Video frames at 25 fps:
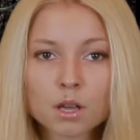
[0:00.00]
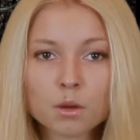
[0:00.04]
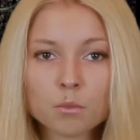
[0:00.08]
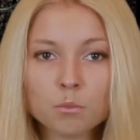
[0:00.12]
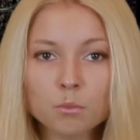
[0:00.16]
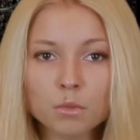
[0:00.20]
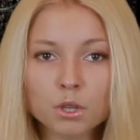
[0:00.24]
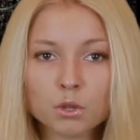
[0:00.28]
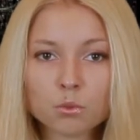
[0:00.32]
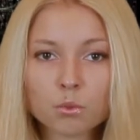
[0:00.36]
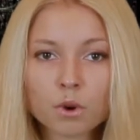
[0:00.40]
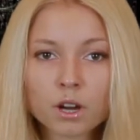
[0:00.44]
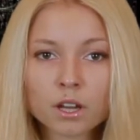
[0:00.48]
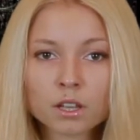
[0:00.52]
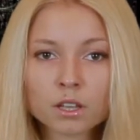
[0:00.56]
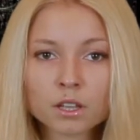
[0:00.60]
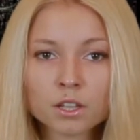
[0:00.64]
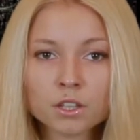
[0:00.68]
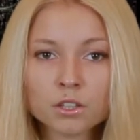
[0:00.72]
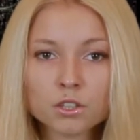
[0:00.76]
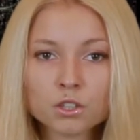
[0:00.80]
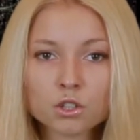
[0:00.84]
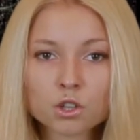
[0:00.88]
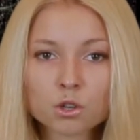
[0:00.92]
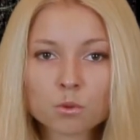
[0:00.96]
Meanwhile,
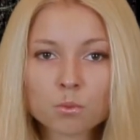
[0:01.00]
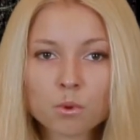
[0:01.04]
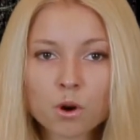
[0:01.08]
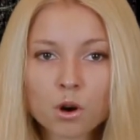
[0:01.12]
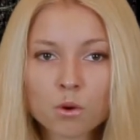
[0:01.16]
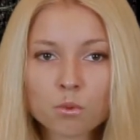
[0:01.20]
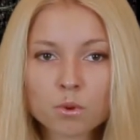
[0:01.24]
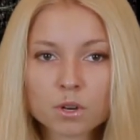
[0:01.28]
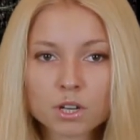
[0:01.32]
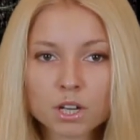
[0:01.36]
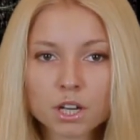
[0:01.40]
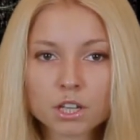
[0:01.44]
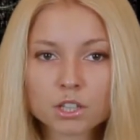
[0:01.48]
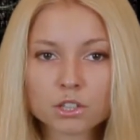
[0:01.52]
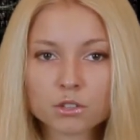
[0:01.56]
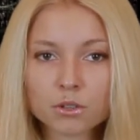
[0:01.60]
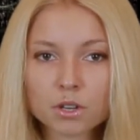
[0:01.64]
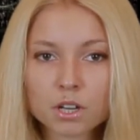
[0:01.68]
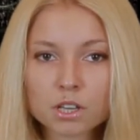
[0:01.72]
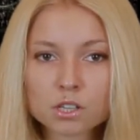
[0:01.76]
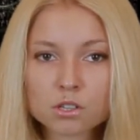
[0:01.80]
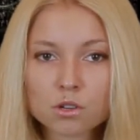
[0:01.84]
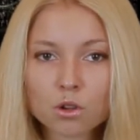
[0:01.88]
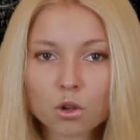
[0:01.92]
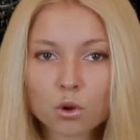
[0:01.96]
in Europe overnight,
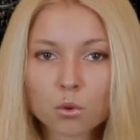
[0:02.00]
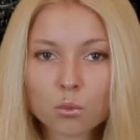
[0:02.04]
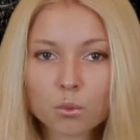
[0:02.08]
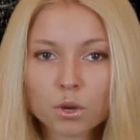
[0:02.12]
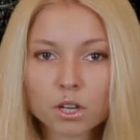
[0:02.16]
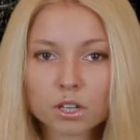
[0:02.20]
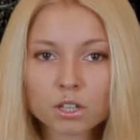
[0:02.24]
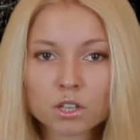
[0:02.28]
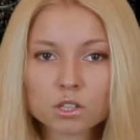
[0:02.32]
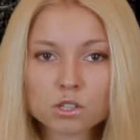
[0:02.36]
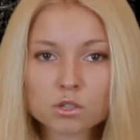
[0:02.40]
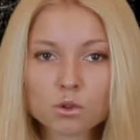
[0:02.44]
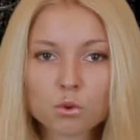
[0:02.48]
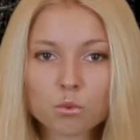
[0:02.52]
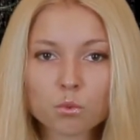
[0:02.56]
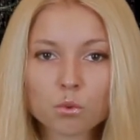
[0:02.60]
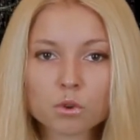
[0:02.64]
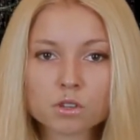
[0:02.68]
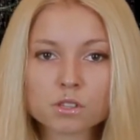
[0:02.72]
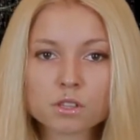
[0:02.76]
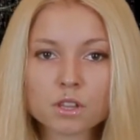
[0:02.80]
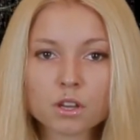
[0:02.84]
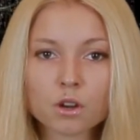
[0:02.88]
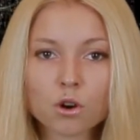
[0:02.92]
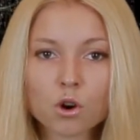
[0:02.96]
US dollar weakness
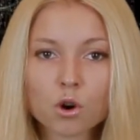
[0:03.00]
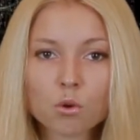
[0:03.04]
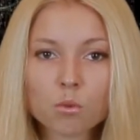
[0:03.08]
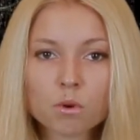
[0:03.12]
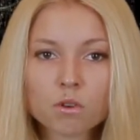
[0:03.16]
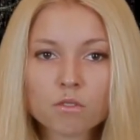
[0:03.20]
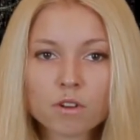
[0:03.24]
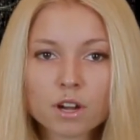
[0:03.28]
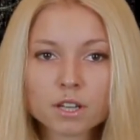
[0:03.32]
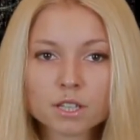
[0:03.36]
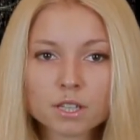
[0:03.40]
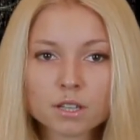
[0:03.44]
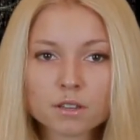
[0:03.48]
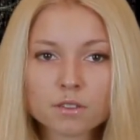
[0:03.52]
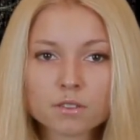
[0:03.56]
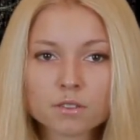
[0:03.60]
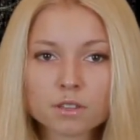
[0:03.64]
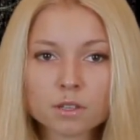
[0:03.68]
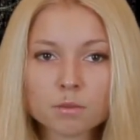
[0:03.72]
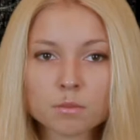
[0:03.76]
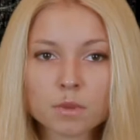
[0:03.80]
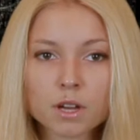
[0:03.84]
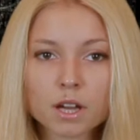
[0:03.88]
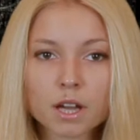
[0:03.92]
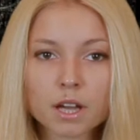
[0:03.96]
was the overriding
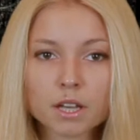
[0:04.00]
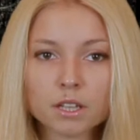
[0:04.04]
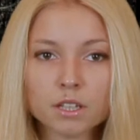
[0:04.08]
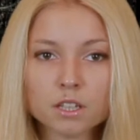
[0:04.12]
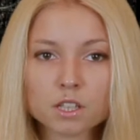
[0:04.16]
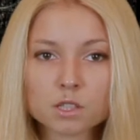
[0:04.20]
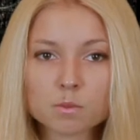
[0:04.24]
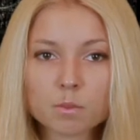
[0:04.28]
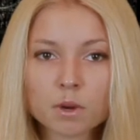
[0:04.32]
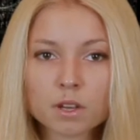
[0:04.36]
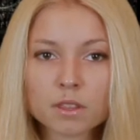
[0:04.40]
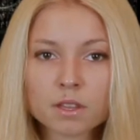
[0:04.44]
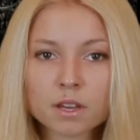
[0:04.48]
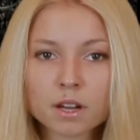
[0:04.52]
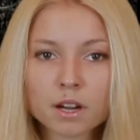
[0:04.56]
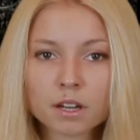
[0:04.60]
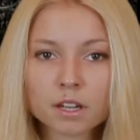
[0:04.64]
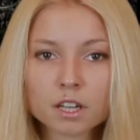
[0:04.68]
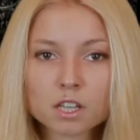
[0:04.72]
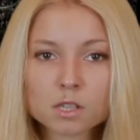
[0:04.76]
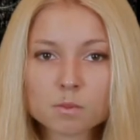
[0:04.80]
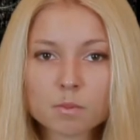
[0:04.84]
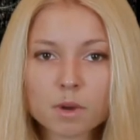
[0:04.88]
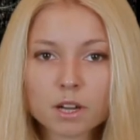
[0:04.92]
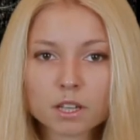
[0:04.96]
theme, and despite the
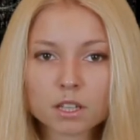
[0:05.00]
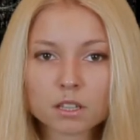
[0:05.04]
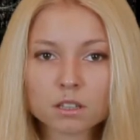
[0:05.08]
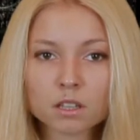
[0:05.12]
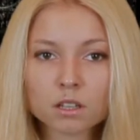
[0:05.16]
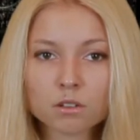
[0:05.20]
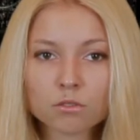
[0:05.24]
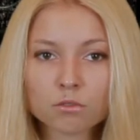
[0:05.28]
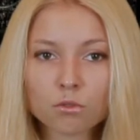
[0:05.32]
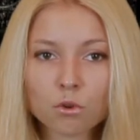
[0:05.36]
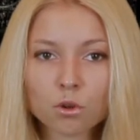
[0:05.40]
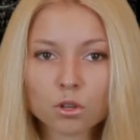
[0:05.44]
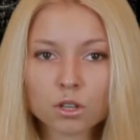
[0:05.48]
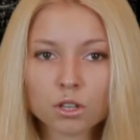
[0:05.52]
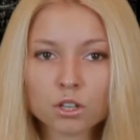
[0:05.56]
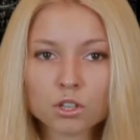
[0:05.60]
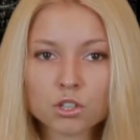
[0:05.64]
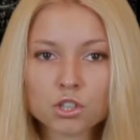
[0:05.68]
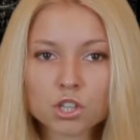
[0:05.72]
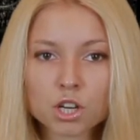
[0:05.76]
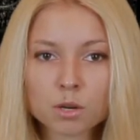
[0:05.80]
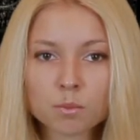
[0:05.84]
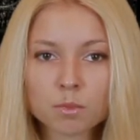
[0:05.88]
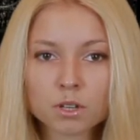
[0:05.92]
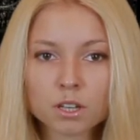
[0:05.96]
unexpectedly fall in
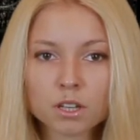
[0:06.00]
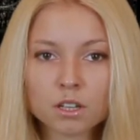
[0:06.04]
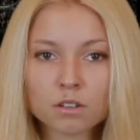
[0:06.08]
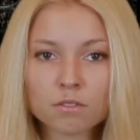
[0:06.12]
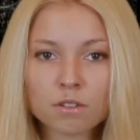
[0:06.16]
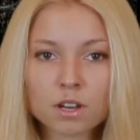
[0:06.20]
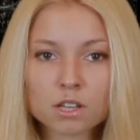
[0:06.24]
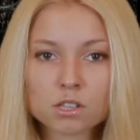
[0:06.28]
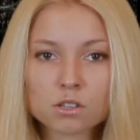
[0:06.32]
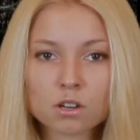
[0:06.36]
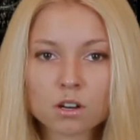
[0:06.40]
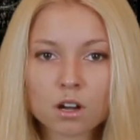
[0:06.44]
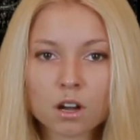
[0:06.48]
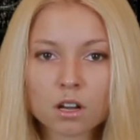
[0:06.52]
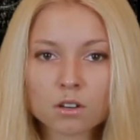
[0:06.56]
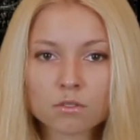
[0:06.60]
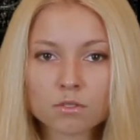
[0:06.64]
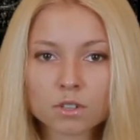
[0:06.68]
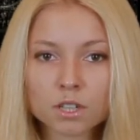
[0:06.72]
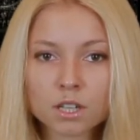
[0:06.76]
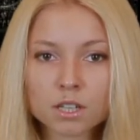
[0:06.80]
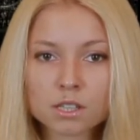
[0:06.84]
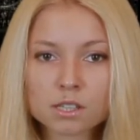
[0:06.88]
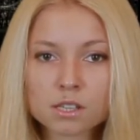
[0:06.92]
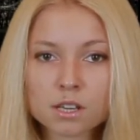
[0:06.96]
German investor
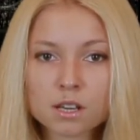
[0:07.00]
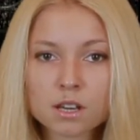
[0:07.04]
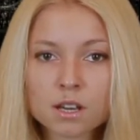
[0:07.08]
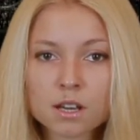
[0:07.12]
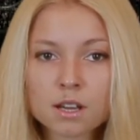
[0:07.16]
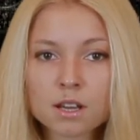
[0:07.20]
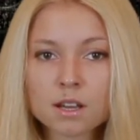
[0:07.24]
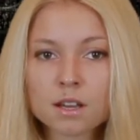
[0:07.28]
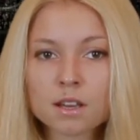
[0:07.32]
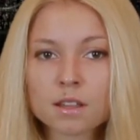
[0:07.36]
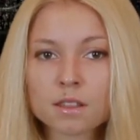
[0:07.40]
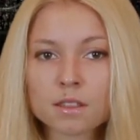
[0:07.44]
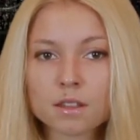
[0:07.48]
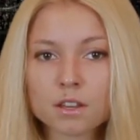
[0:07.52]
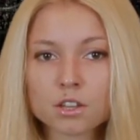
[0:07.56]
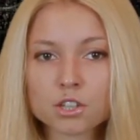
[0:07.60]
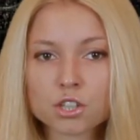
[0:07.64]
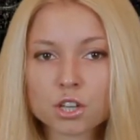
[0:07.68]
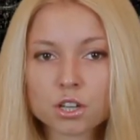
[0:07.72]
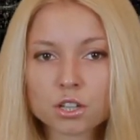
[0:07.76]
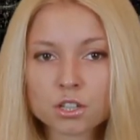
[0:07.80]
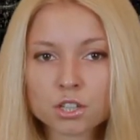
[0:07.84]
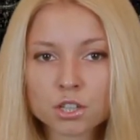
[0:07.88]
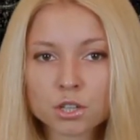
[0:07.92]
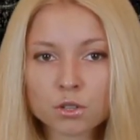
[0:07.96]
confidence, the
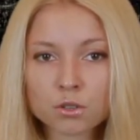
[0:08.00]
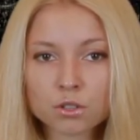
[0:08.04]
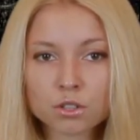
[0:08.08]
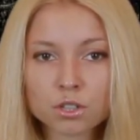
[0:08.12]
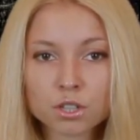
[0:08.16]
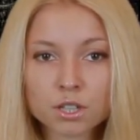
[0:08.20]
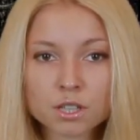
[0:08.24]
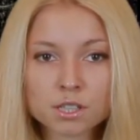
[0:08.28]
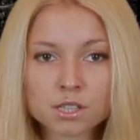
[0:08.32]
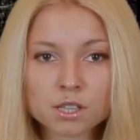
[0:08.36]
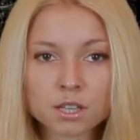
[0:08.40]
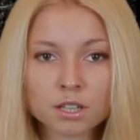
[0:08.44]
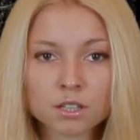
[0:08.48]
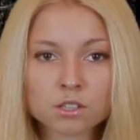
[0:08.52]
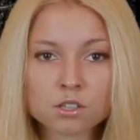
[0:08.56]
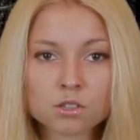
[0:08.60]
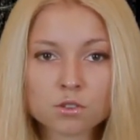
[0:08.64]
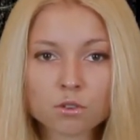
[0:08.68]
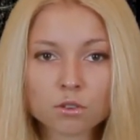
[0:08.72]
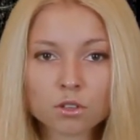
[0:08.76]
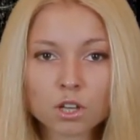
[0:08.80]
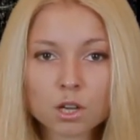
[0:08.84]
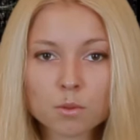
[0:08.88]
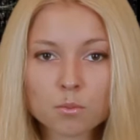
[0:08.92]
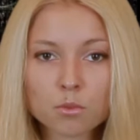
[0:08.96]
shared unit is in
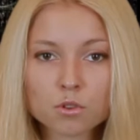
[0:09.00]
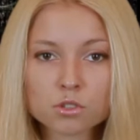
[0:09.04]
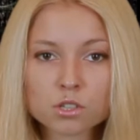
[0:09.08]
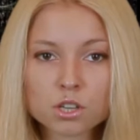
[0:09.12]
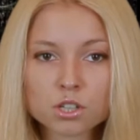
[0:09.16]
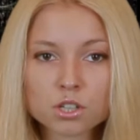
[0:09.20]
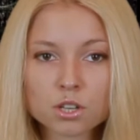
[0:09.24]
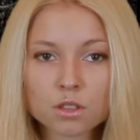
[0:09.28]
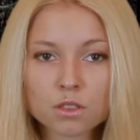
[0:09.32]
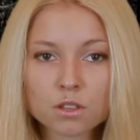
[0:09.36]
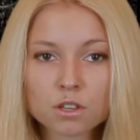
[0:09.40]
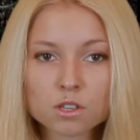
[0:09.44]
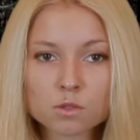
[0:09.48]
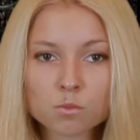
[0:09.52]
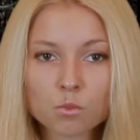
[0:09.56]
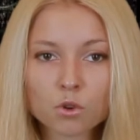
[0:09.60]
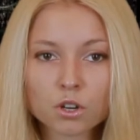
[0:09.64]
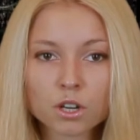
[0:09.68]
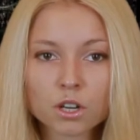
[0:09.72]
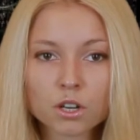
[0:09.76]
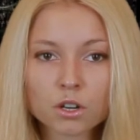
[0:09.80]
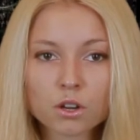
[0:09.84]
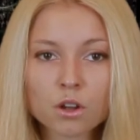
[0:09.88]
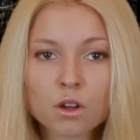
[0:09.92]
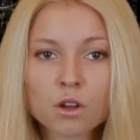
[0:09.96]
stronger position this
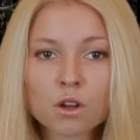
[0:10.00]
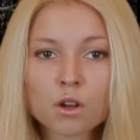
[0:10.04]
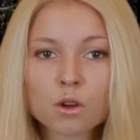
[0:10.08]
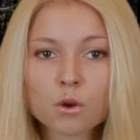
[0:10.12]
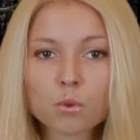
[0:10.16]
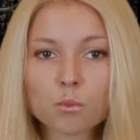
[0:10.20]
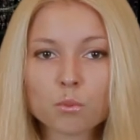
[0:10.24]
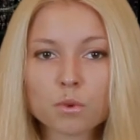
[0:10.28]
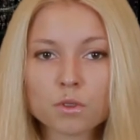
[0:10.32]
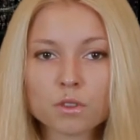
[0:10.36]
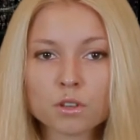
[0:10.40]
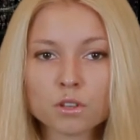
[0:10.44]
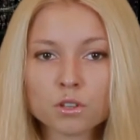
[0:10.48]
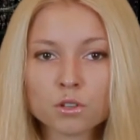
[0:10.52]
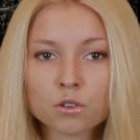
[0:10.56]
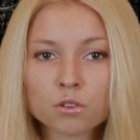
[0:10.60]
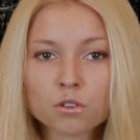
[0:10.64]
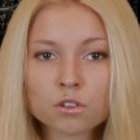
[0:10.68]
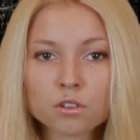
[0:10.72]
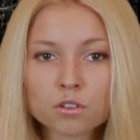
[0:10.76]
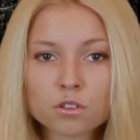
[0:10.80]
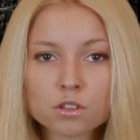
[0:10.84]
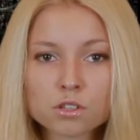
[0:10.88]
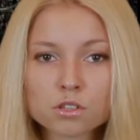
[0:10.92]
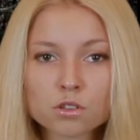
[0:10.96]
morning, with the
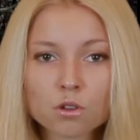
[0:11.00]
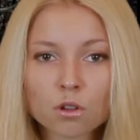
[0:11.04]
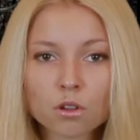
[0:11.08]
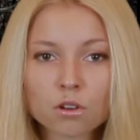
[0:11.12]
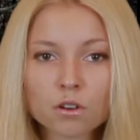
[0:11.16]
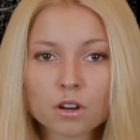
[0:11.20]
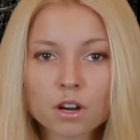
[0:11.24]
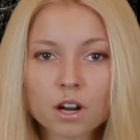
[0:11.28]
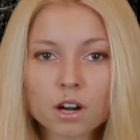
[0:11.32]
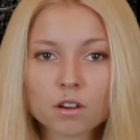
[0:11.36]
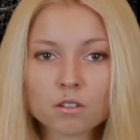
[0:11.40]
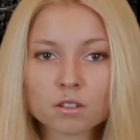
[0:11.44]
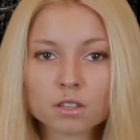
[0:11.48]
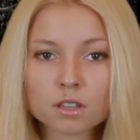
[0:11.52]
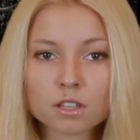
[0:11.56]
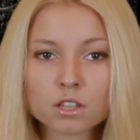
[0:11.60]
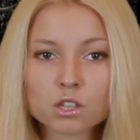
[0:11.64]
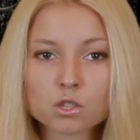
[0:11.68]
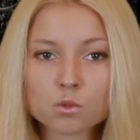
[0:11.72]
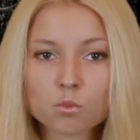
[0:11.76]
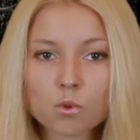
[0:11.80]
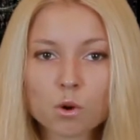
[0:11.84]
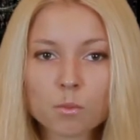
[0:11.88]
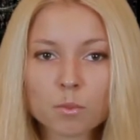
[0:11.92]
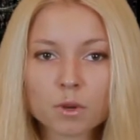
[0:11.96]
euro-US dollar currently
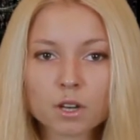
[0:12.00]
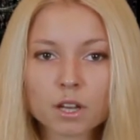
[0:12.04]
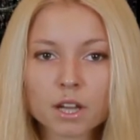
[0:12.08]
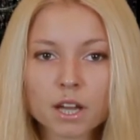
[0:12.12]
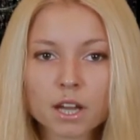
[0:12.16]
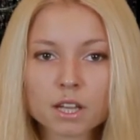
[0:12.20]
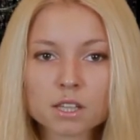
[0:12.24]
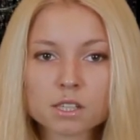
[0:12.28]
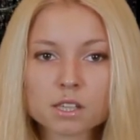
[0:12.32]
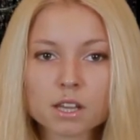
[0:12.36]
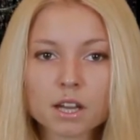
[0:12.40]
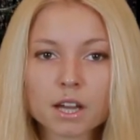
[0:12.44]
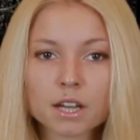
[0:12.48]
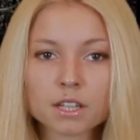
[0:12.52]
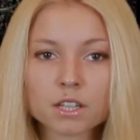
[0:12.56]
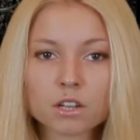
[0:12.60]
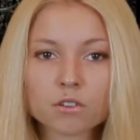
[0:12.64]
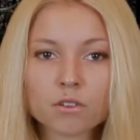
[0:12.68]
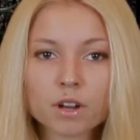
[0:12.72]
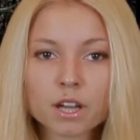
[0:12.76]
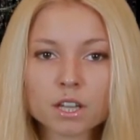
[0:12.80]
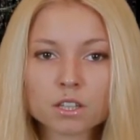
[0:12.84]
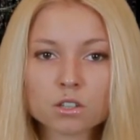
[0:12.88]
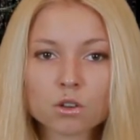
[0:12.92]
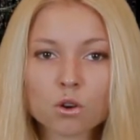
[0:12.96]
swapping hands at a
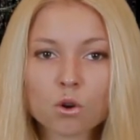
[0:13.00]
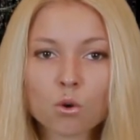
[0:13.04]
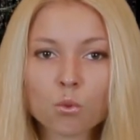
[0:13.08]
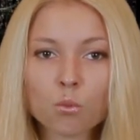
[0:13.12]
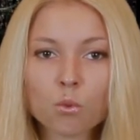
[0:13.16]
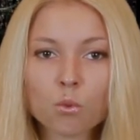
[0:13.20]
rate of